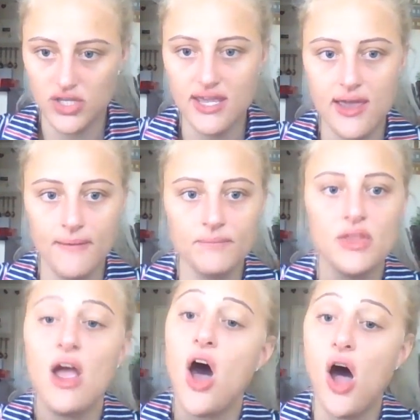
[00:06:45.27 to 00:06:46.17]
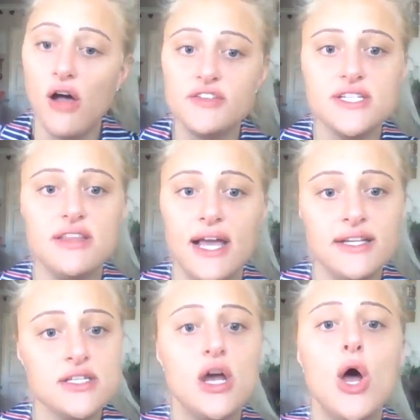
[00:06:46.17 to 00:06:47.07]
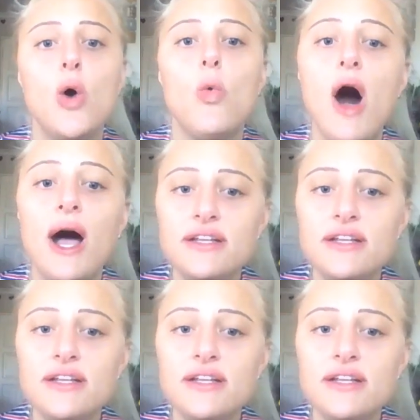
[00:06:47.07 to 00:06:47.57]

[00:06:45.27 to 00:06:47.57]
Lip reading: Okay. After that, why